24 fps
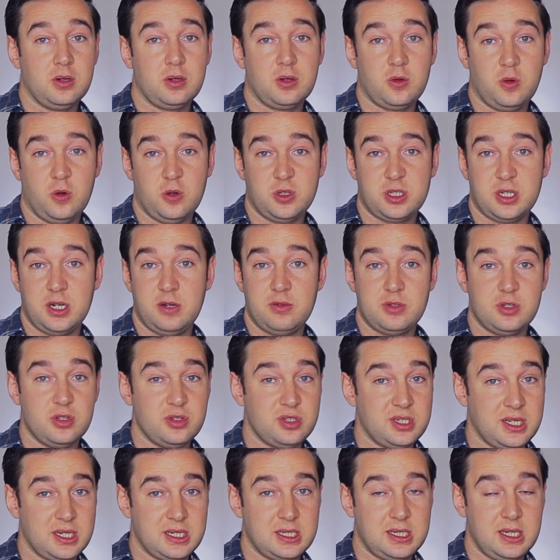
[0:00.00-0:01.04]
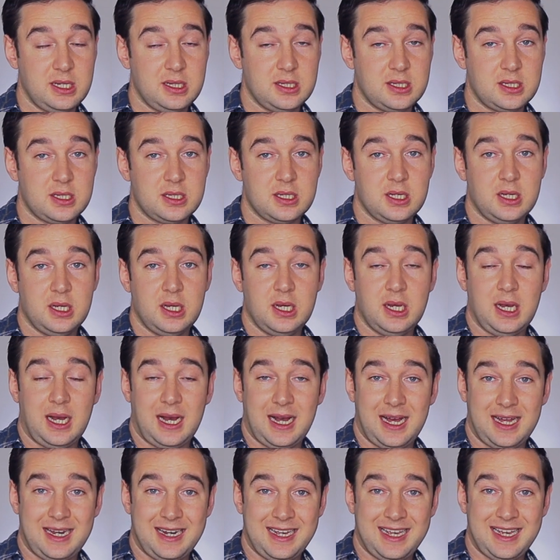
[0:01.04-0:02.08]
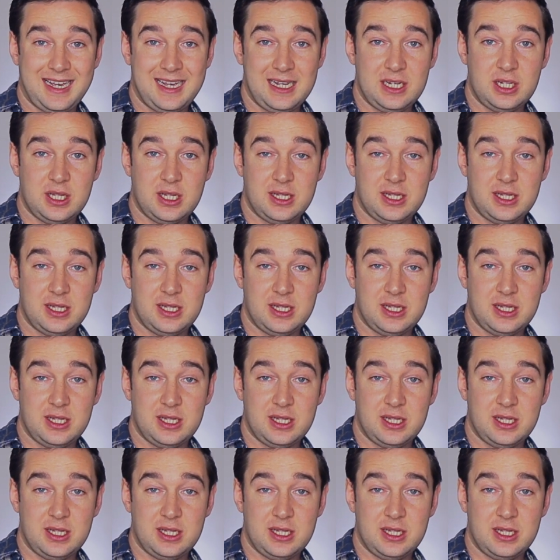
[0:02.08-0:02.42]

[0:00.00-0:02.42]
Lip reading: Quarter notes or 16ths. And again,